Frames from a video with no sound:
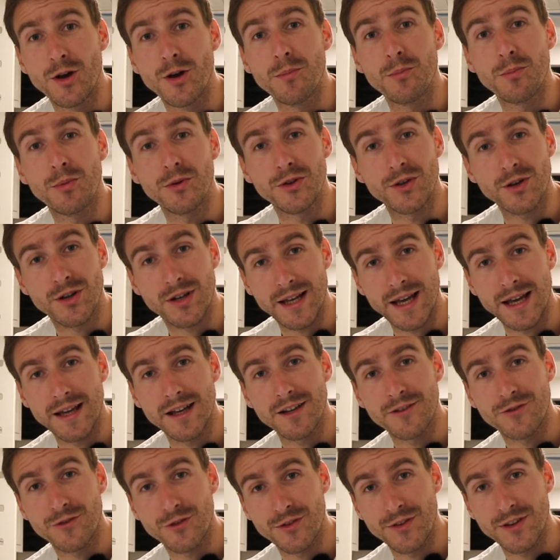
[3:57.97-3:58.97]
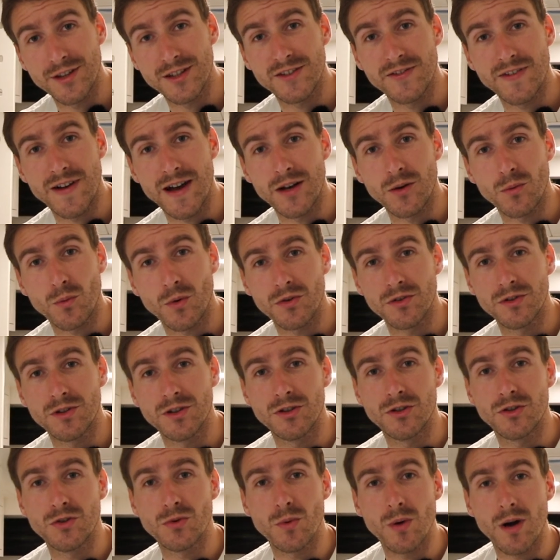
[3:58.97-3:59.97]
but the client for this van
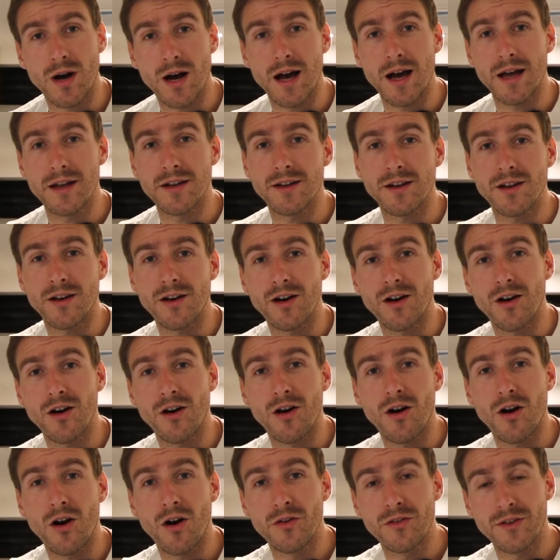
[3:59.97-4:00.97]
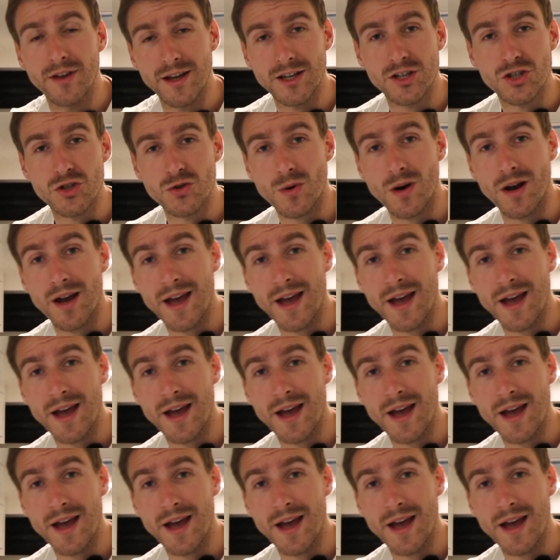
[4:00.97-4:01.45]
wanted to add an extra